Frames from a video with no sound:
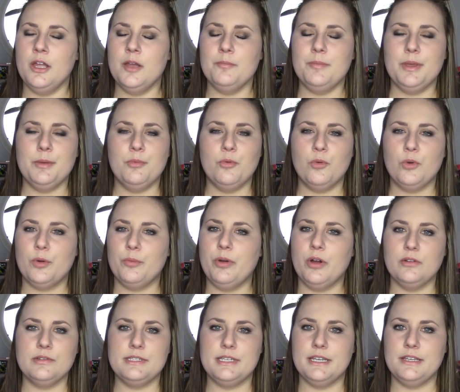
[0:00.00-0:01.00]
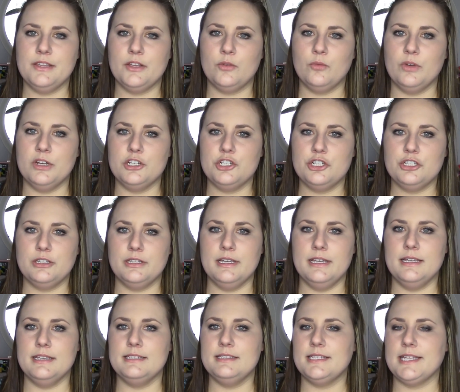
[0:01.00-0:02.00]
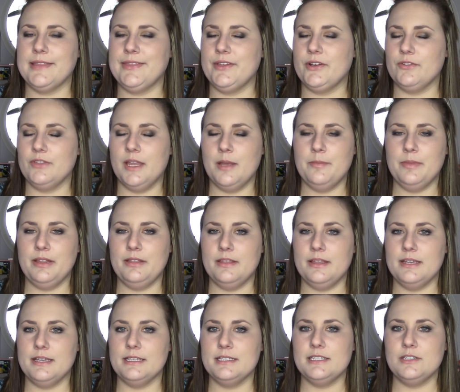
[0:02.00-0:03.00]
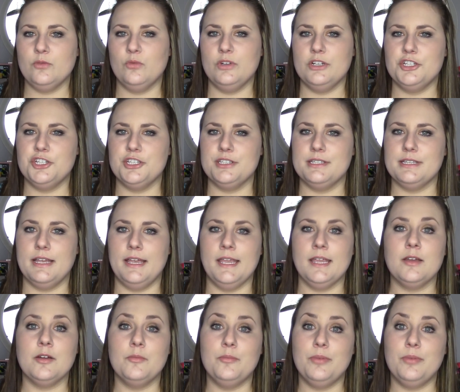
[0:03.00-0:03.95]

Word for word: people were posting their wish lists and their lemming list, which is like